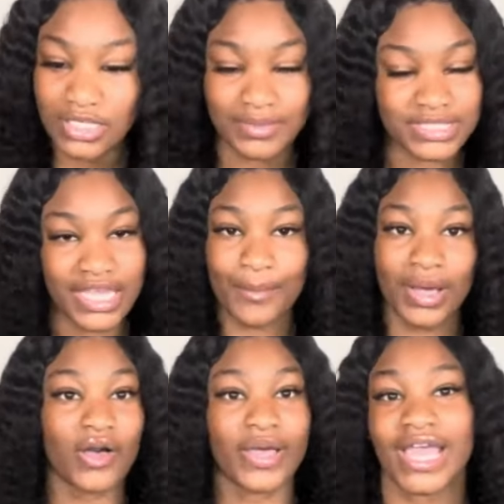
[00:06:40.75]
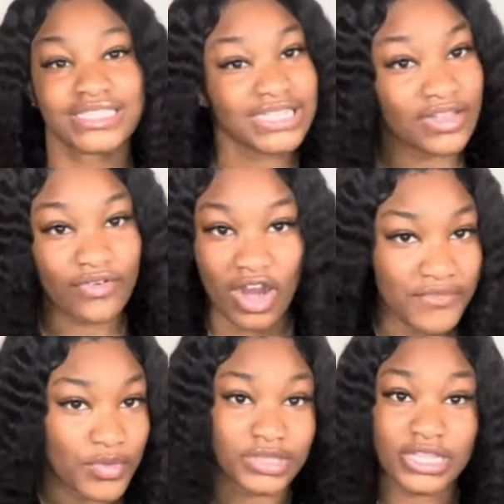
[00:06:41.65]
you know what I'm saying, bald head Steve
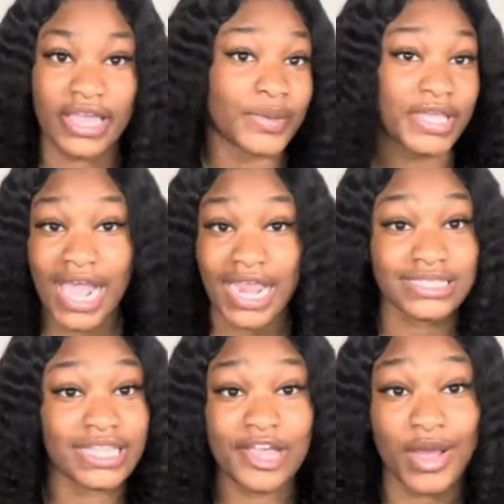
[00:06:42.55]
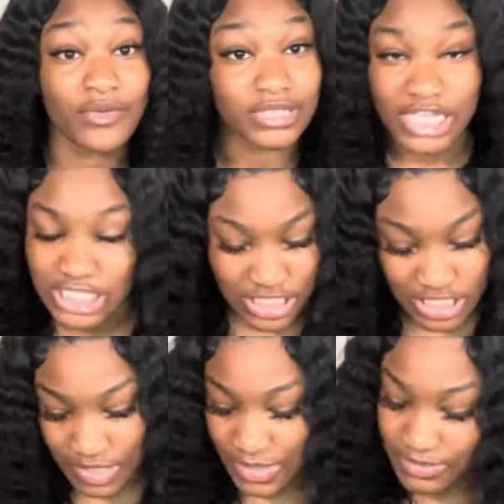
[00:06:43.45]
Harvey, what the hell he got to say about
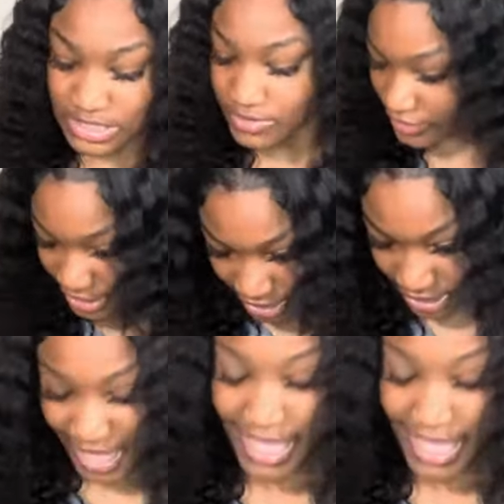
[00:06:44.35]
relationships. I'm just reading.